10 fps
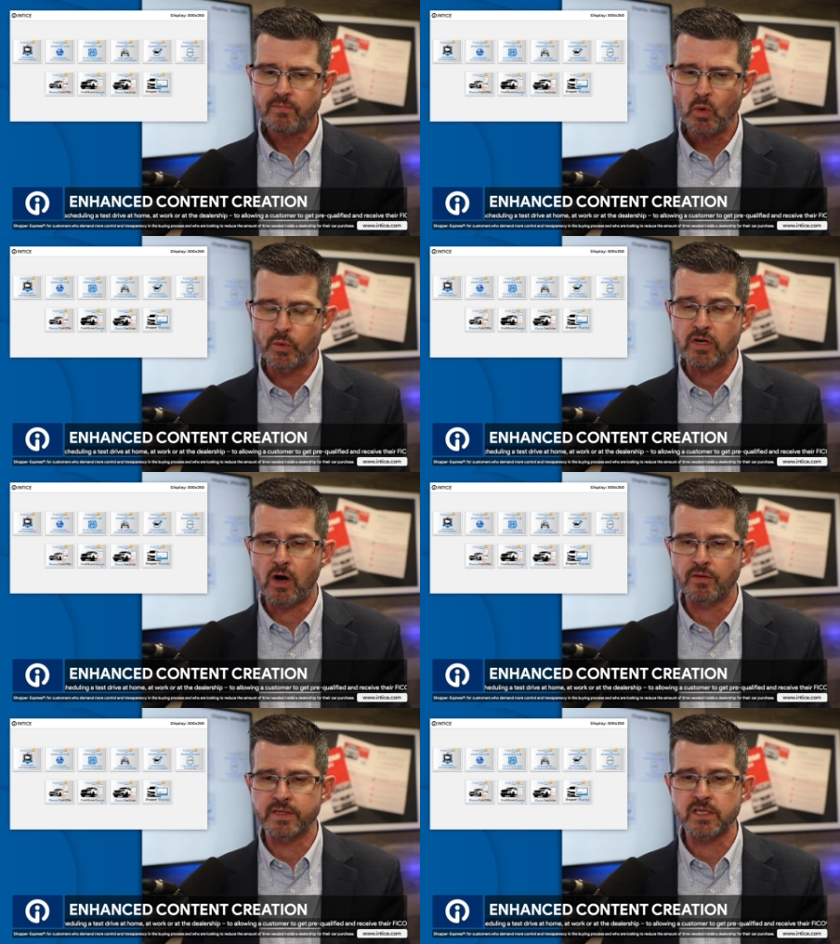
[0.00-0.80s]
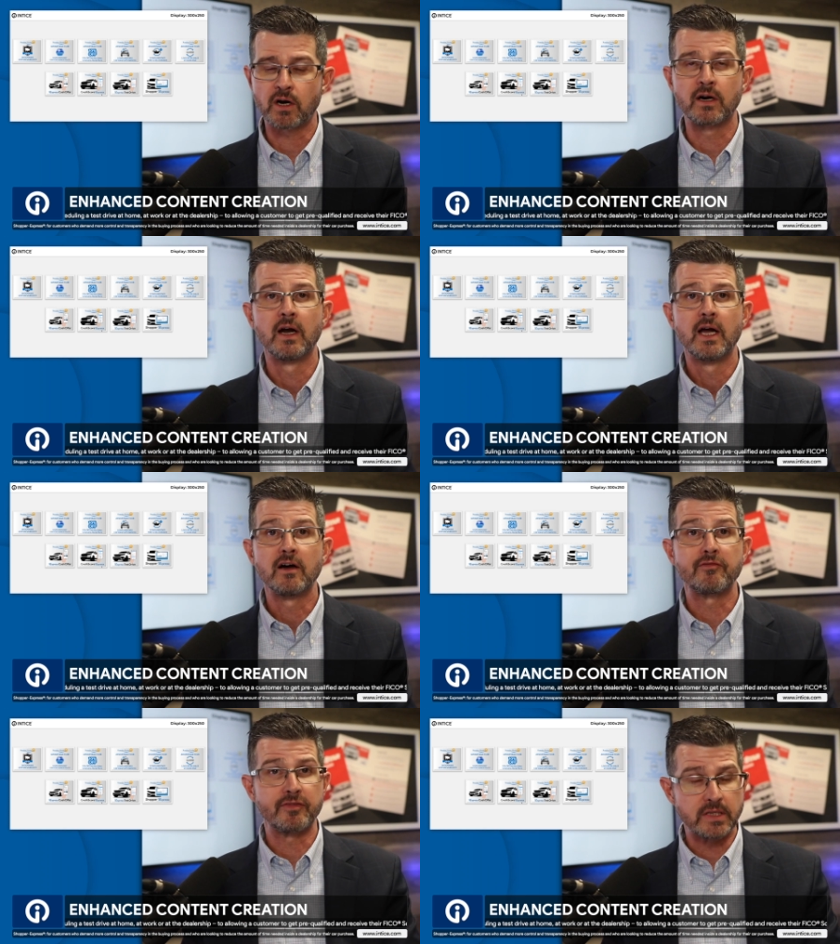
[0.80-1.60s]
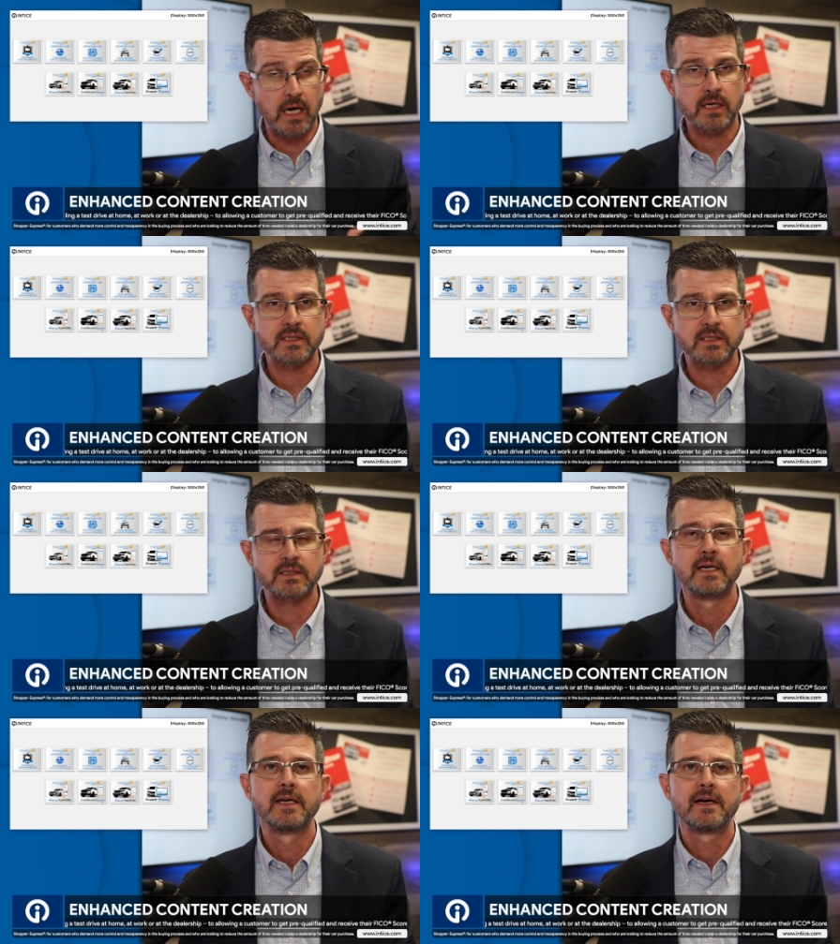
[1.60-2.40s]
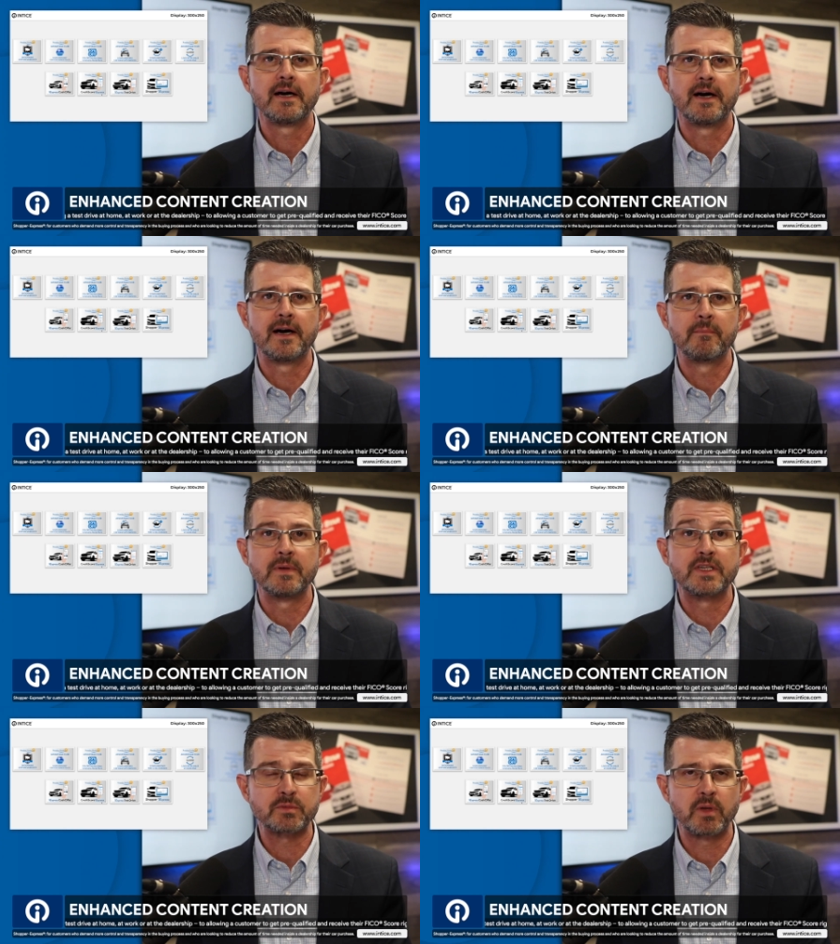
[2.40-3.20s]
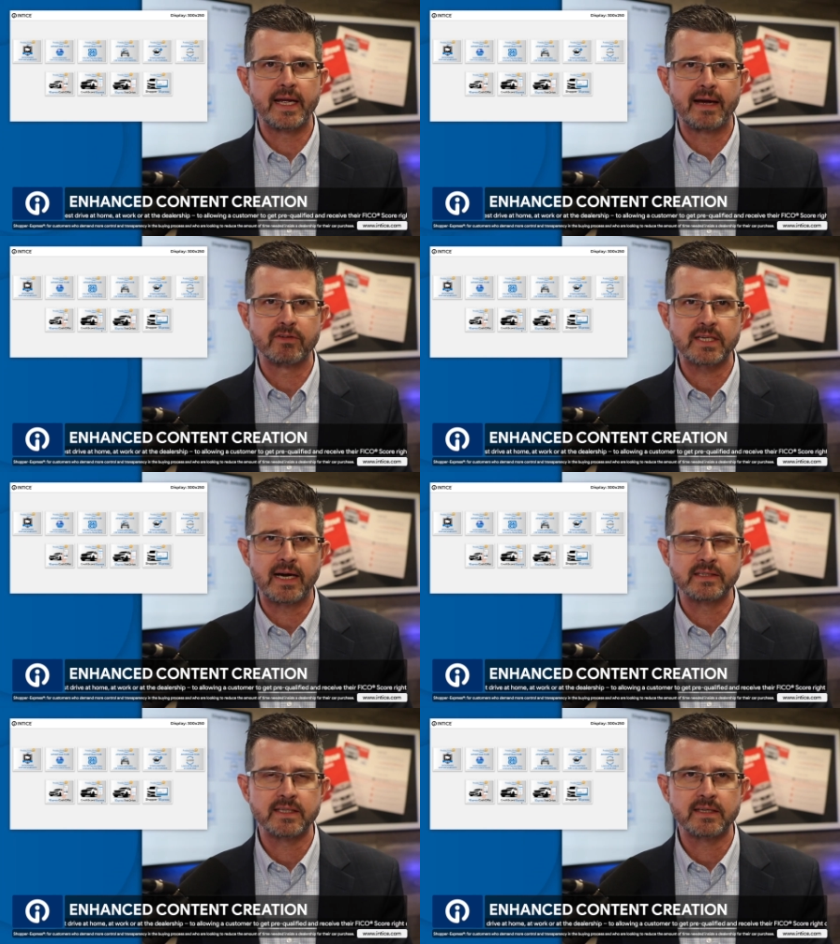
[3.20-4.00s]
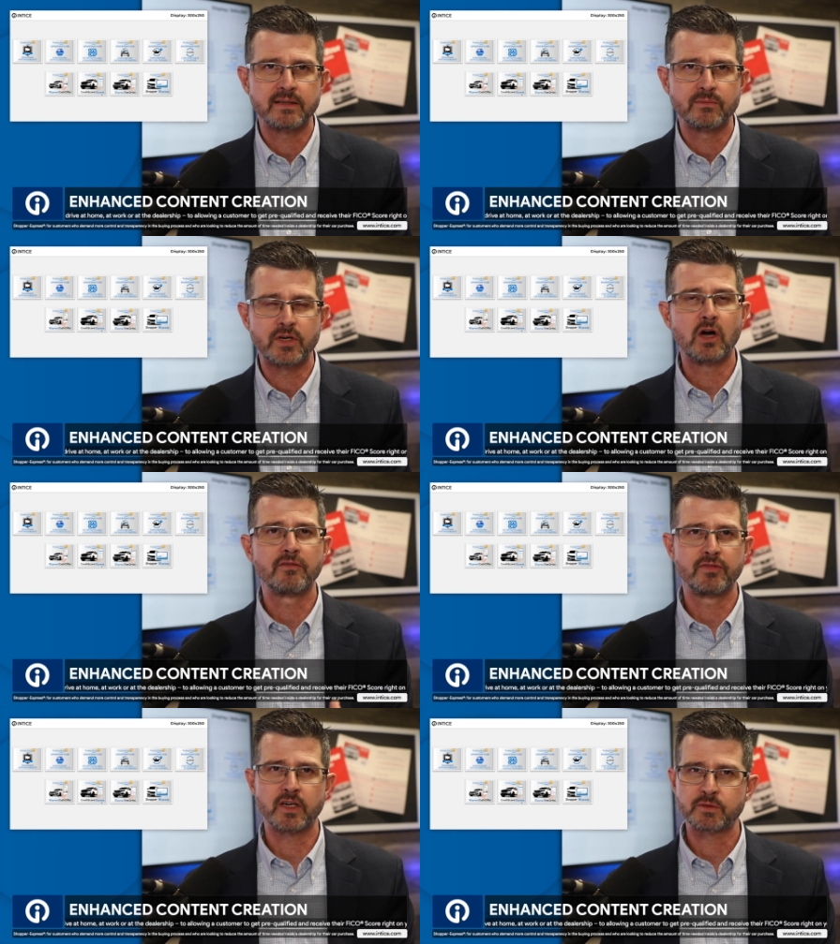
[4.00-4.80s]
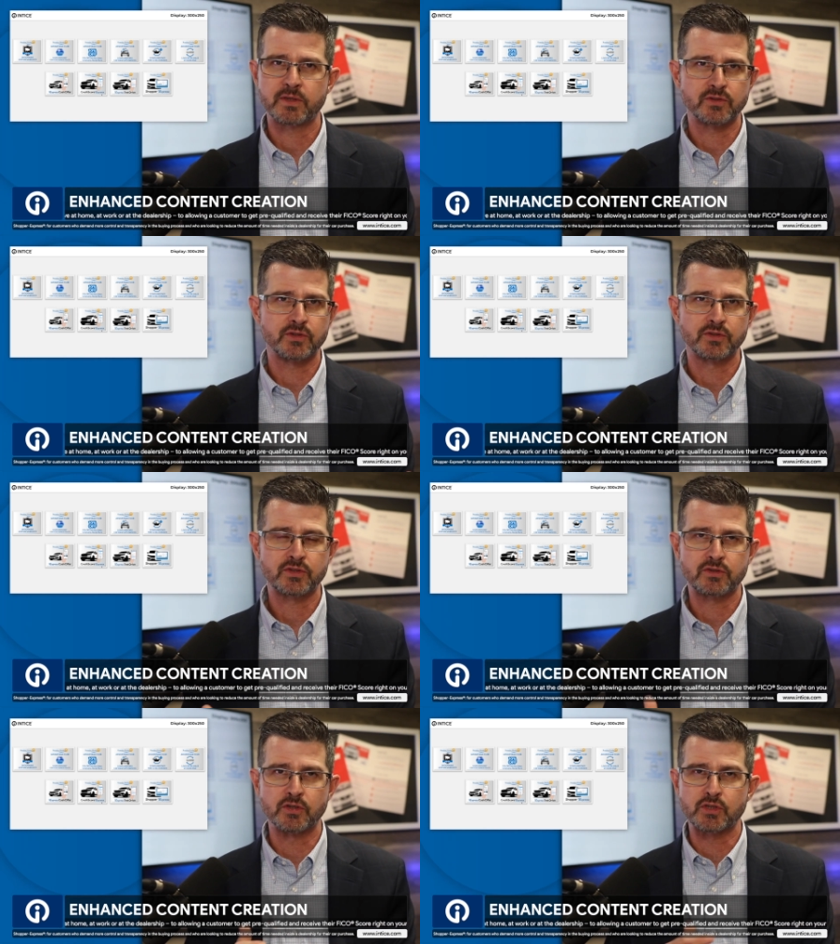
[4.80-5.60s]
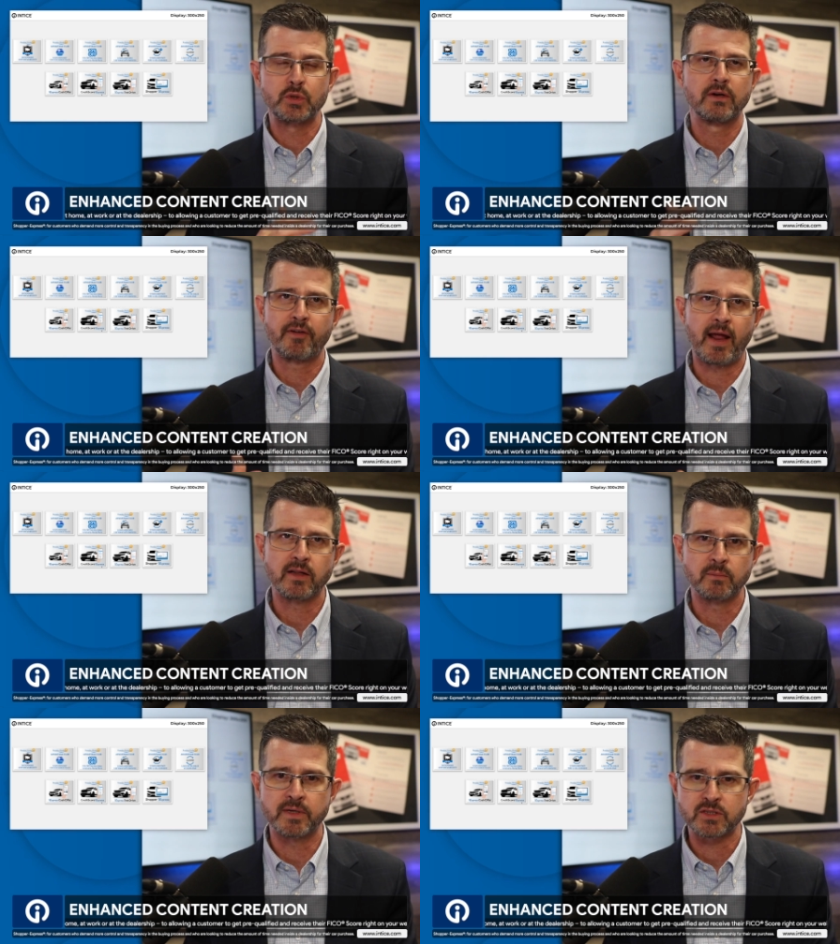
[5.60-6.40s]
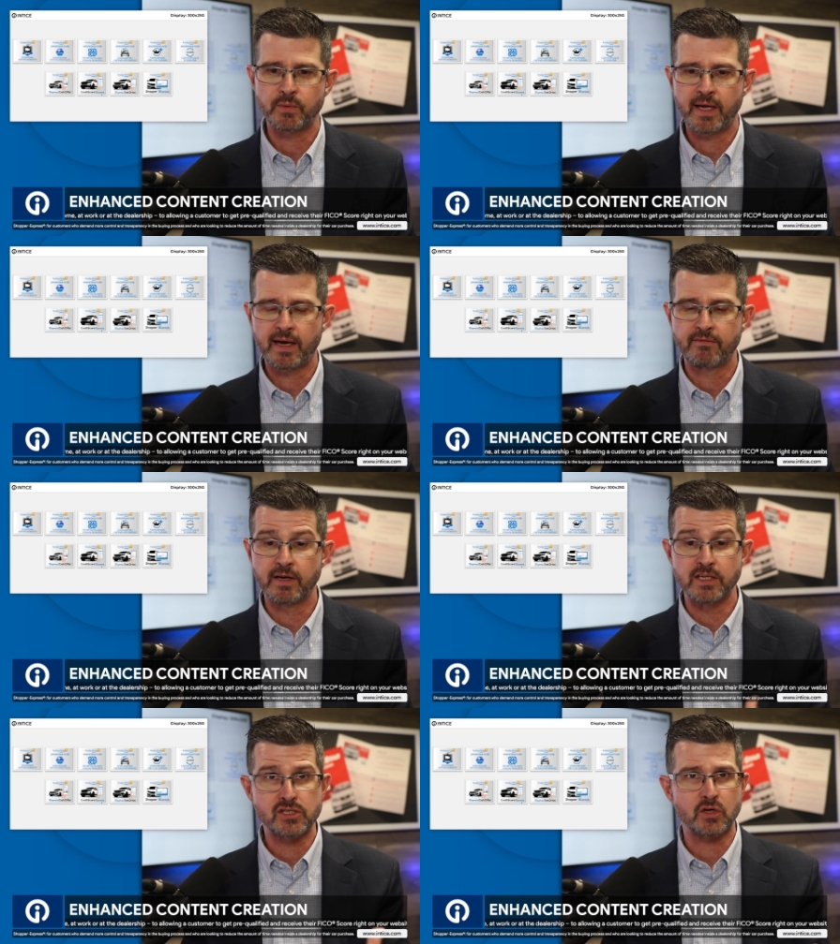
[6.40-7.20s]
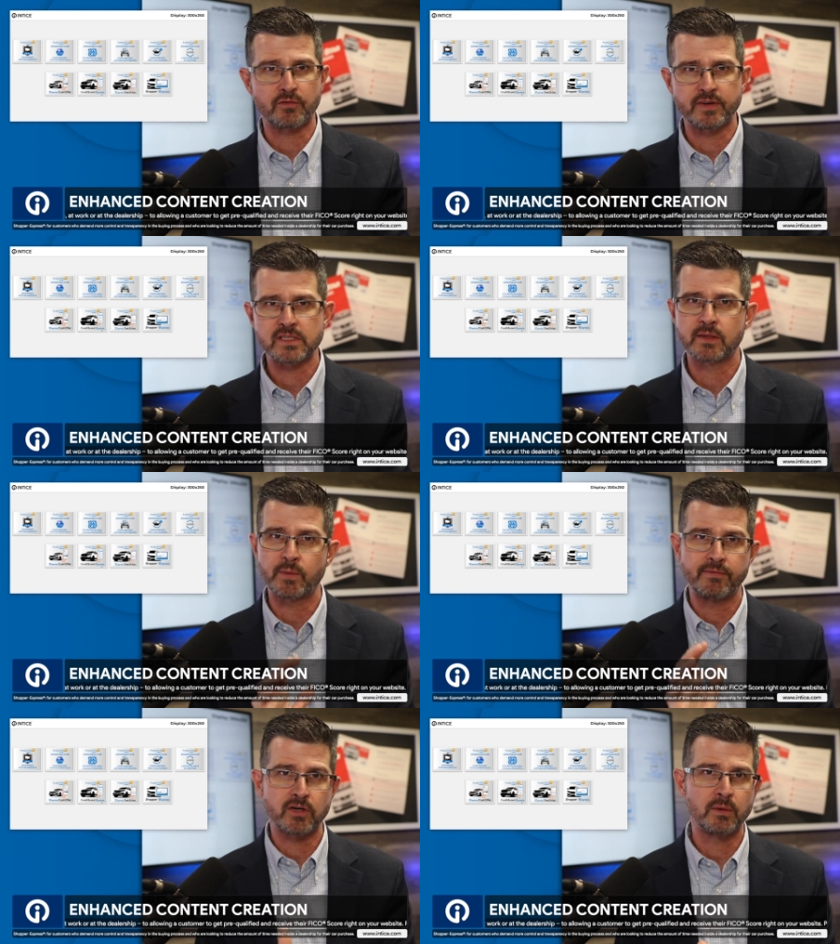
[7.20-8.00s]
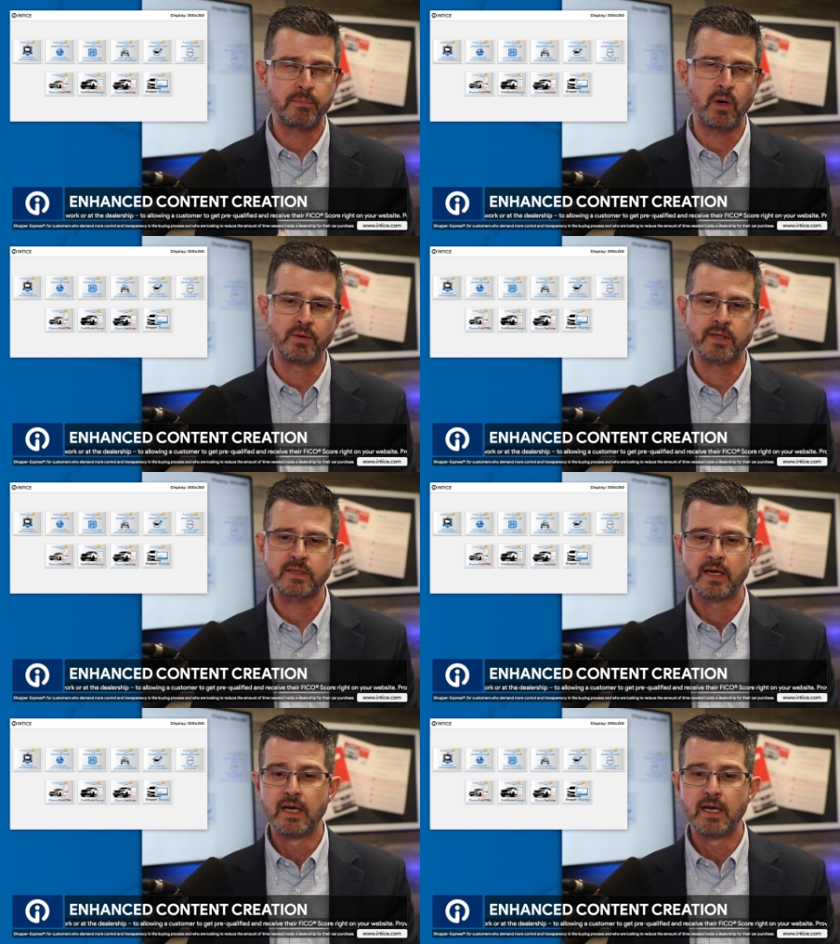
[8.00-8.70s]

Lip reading: We call this our Flux display advertising, and we call it Flux because there's two different elements. We have a surface and then we have a component.